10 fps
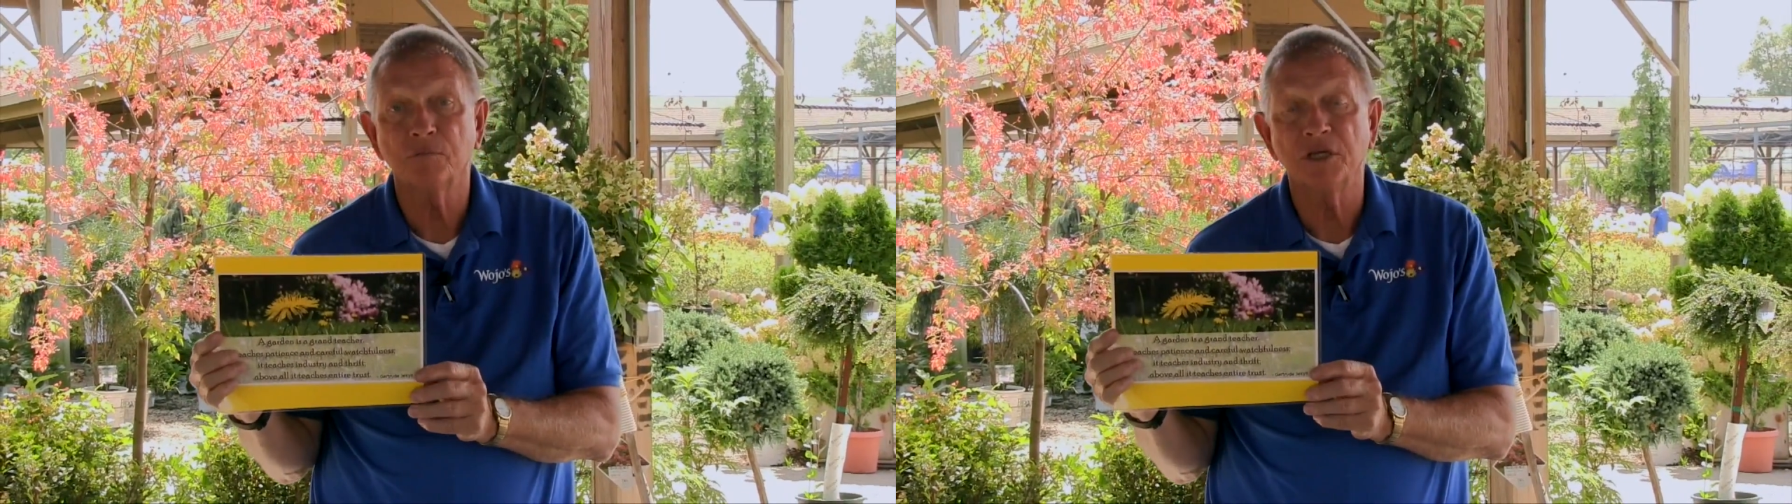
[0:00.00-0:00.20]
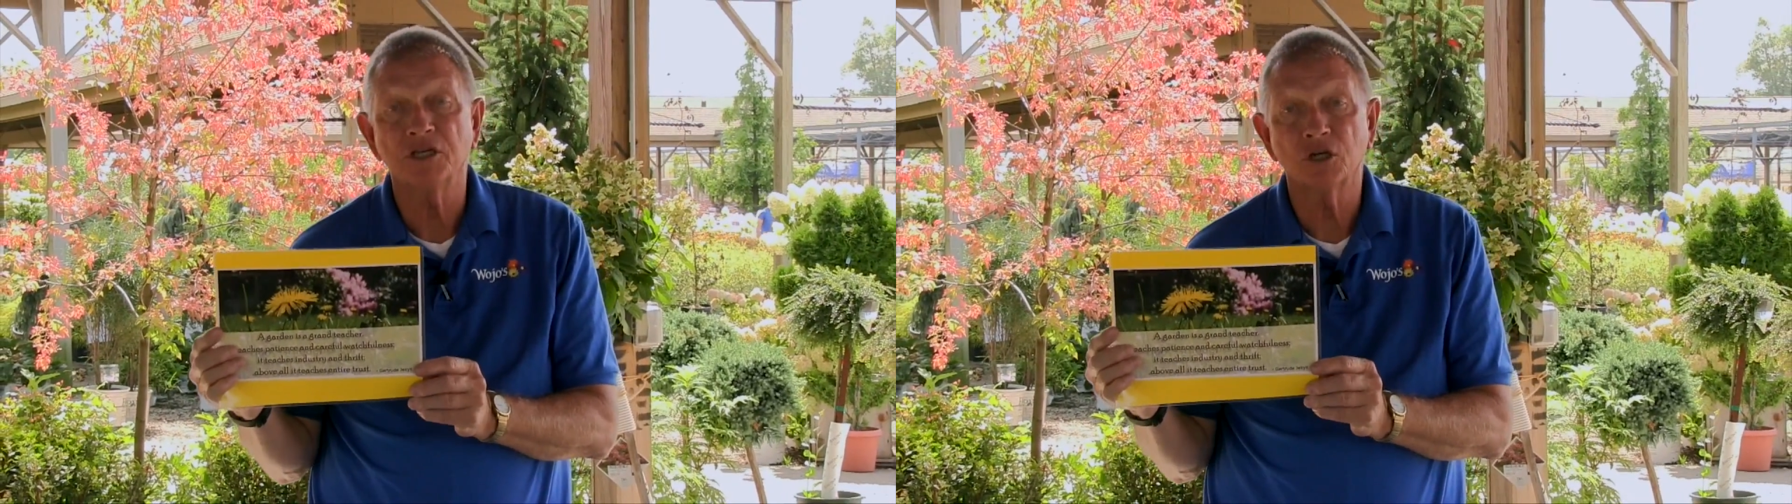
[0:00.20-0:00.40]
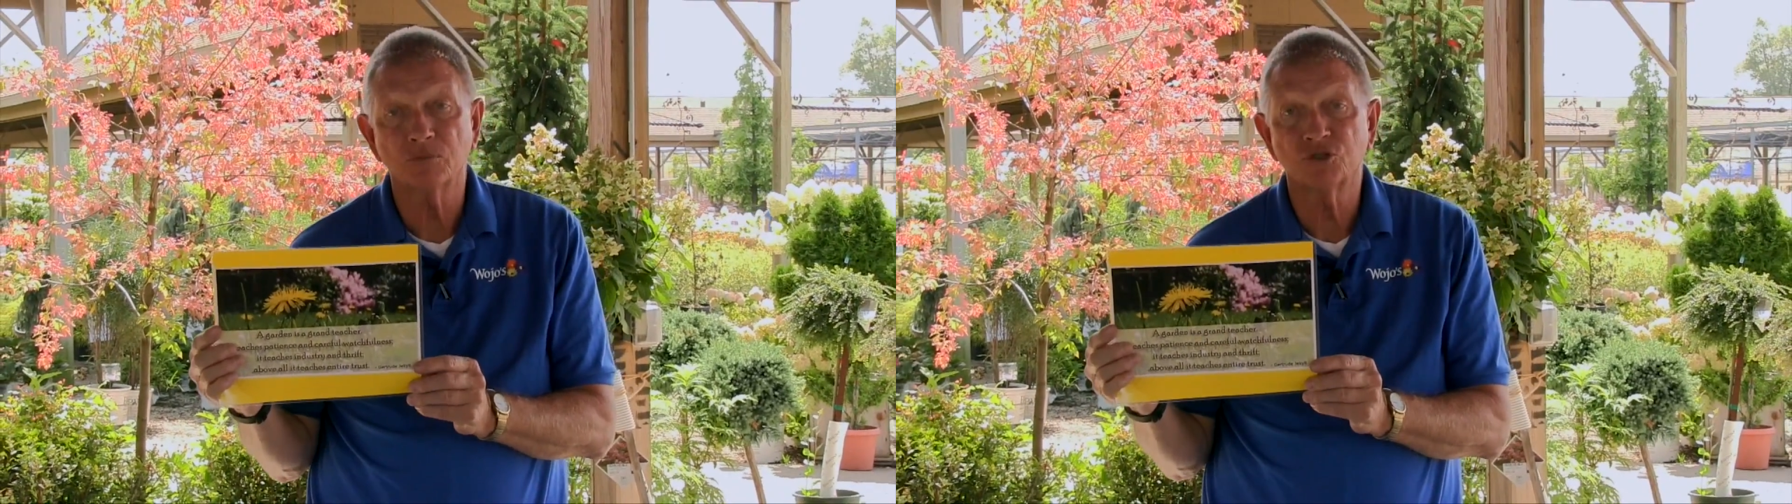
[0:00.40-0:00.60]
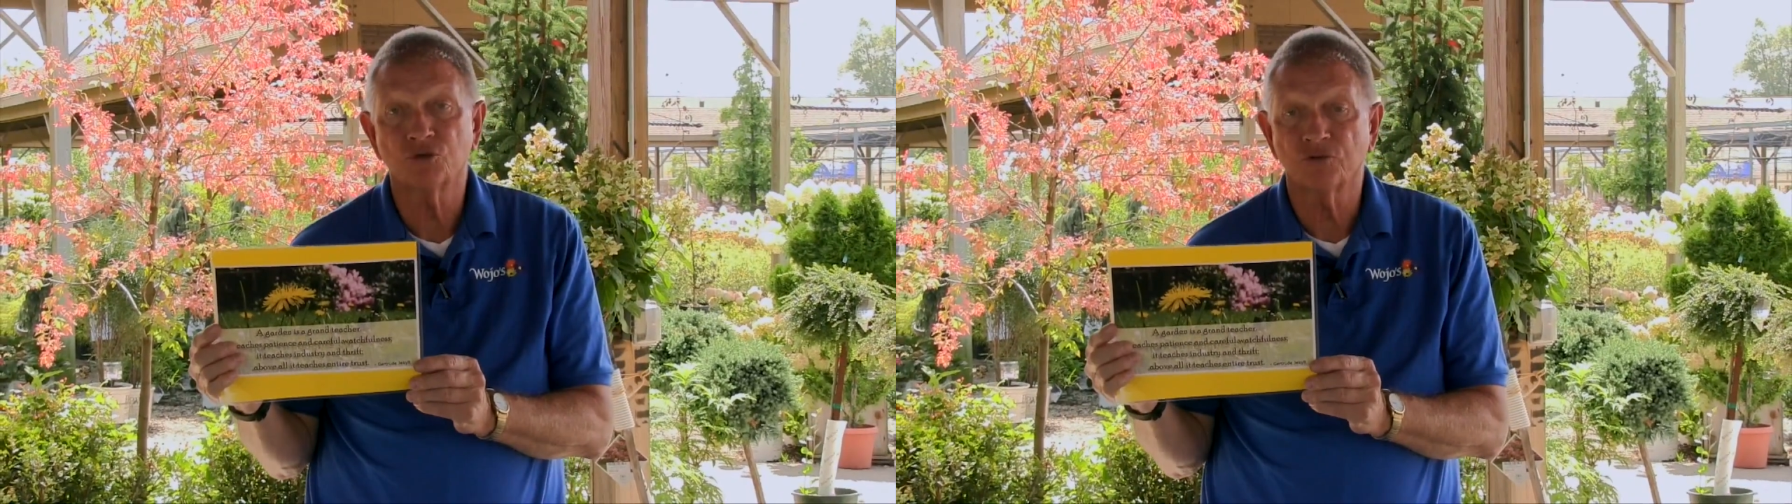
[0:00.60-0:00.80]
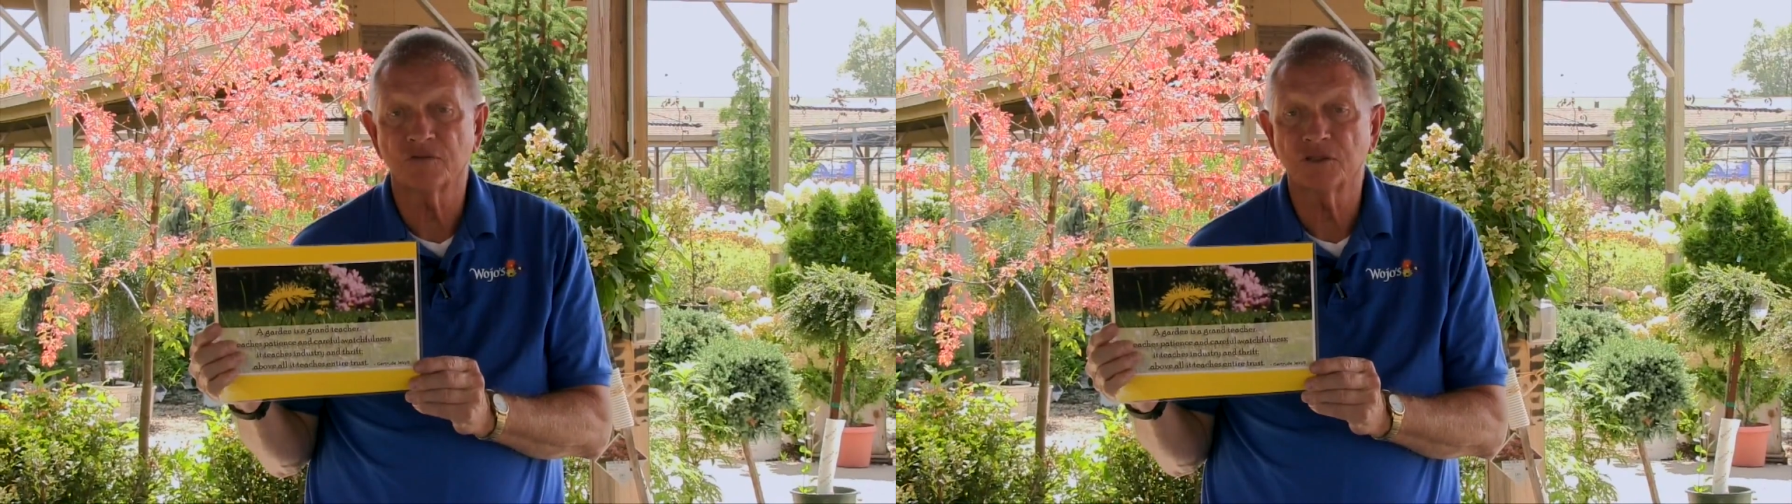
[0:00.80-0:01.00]
be
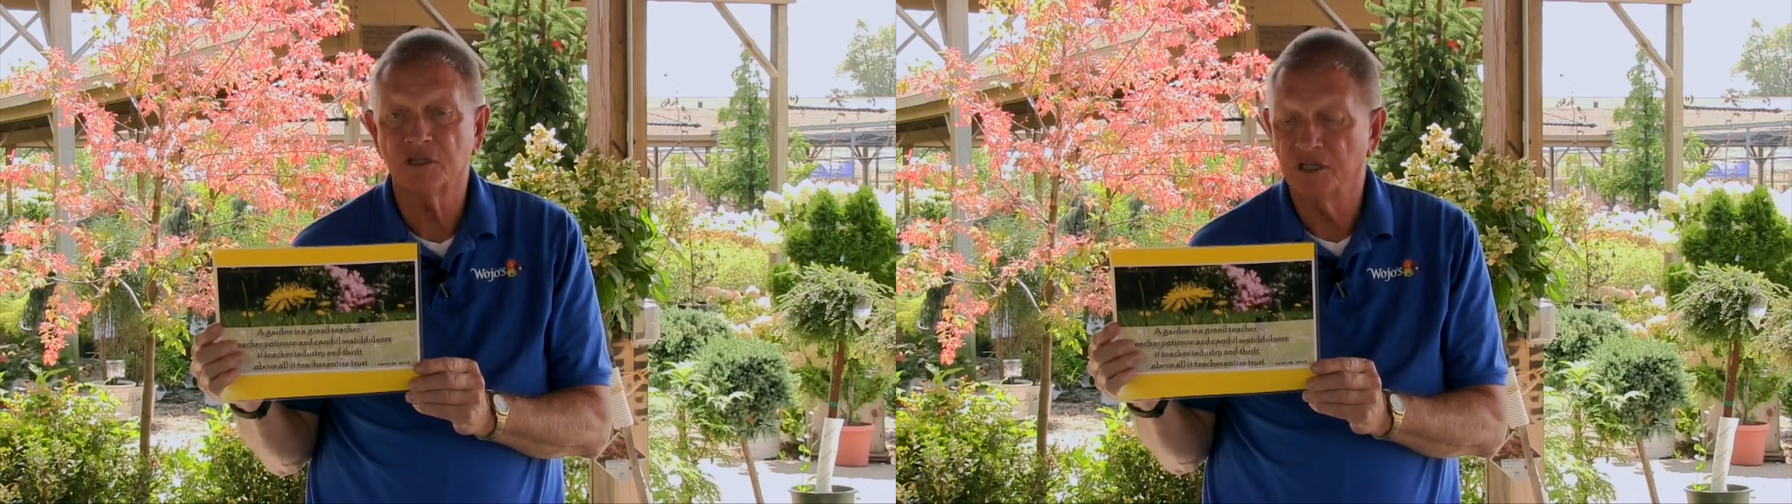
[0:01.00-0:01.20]
observant